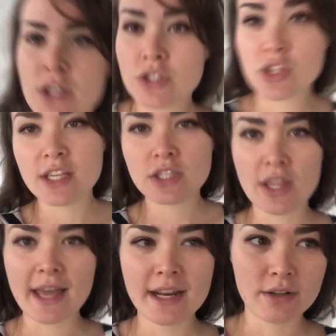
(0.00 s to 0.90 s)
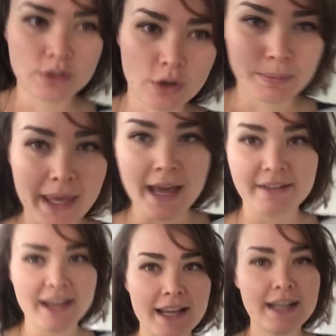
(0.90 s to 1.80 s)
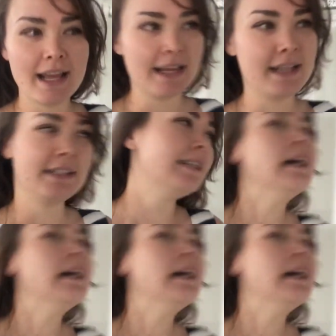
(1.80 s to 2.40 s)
do this or that or talk me out of it and